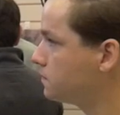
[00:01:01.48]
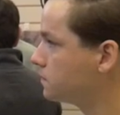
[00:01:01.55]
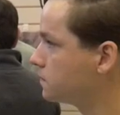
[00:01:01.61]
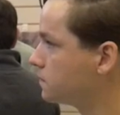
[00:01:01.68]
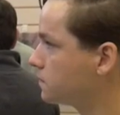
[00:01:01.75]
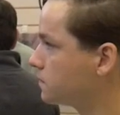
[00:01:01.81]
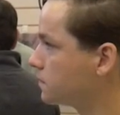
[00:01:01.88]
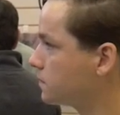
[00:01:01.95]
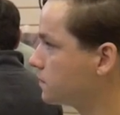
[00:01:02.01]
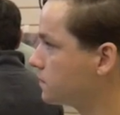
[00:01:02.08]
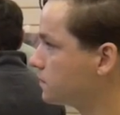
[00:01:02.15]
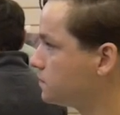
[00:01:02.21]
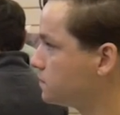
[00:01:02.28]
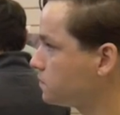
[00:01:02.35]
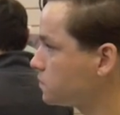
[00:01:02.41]

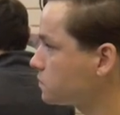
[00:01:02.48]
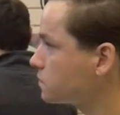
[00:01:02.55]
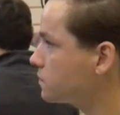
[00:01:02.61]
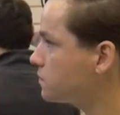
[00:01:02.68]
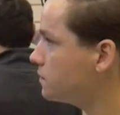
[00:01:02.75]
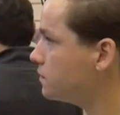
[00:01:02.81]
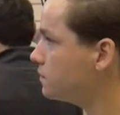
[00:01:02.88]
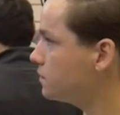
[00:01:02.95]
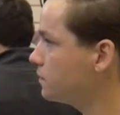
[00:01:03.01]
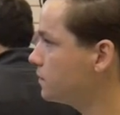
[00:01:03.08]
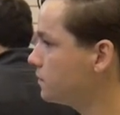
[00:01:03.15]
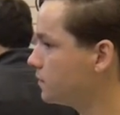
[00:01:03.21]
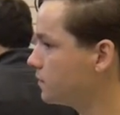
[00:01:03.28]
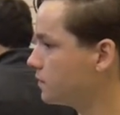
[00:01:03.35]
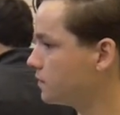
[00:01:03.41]

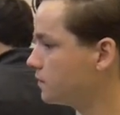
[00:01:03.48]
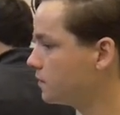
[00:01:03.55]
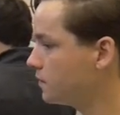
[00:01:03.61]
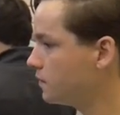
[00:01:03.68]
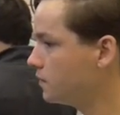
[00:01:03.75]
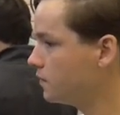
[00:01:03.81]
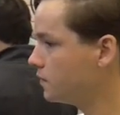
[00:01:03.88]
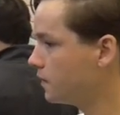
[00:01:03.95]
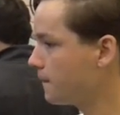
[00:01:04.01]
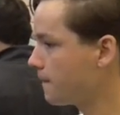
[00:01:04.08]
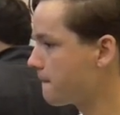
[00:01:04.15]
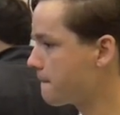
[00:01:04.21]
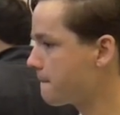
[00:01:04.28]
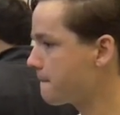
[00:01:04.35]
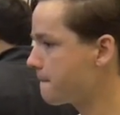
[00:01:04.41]

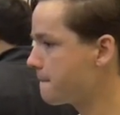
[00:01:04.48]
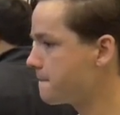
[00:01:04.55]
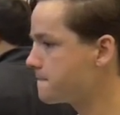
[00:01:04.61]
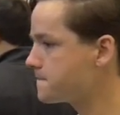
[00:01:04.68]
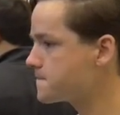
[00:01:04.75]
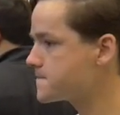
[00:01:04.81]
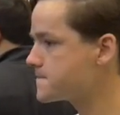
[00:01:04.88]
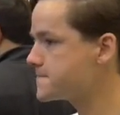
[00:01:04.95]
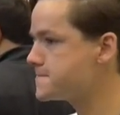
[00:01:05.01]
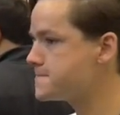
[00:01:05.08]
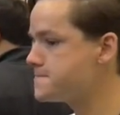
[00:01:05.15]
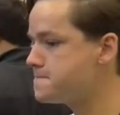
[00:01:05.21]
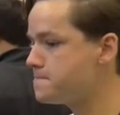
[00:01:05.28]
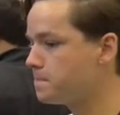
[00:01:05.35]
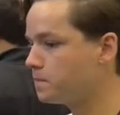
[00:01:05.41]

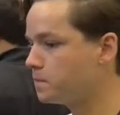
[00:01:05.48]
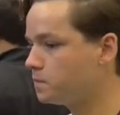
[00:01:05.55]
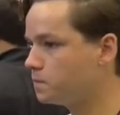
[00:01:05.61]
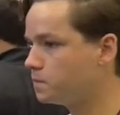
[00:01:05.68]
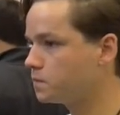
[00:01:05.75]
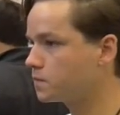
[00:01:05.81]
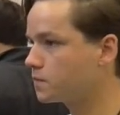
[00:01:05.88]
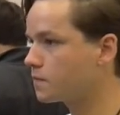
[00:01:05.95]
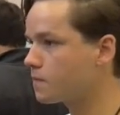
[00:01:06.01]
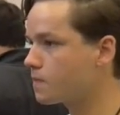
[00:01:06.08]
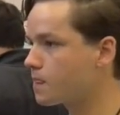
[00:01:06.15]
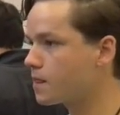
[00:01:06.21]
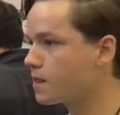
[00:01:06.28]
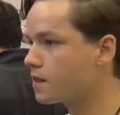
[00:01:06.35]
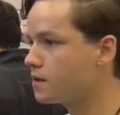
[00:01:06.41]

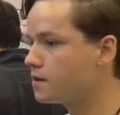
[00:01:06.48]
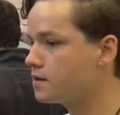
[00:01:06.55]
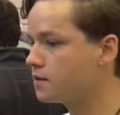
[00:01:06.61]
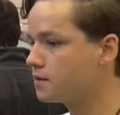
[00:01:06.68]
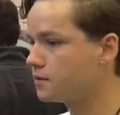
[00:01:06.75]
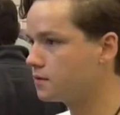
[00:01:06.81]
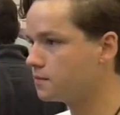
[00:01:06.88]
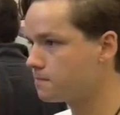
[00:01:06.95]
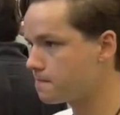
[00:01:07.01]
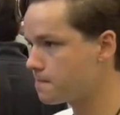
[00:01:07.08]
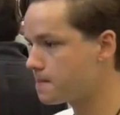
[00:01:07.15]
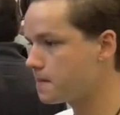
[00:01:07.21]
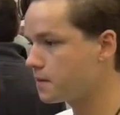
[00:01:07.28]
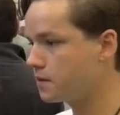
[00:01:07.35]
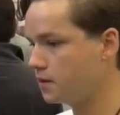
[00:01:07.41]

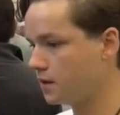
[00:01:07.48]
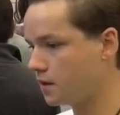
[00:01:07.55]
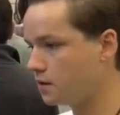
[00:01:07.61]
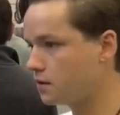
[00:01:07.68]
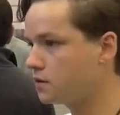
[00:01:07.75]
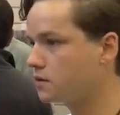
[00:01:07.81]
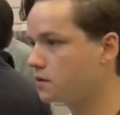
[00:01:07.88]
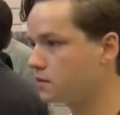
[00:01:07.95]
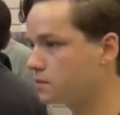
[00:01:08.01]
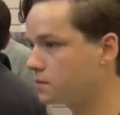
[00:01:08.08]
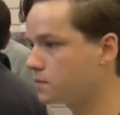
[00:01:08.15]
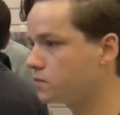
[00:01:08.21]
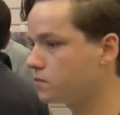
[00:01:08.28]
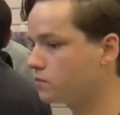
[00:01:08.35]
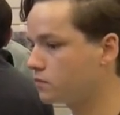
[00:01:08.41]

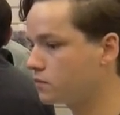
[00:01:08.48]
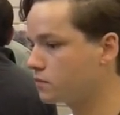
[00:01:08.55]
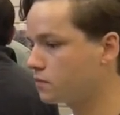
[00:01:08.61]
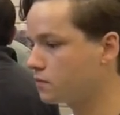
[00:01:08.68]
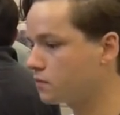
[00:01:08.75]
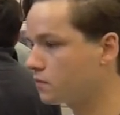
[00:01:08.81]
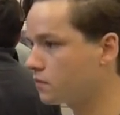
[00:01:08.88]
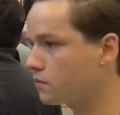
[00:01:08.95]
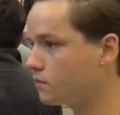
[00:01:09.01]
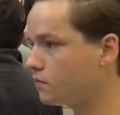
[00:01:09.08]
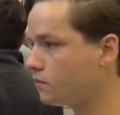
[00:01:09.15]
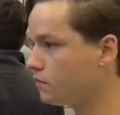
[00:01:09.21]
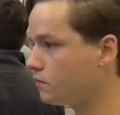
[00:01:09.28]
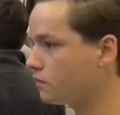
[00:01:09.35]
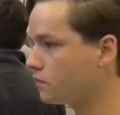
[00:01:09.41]
(not speaking)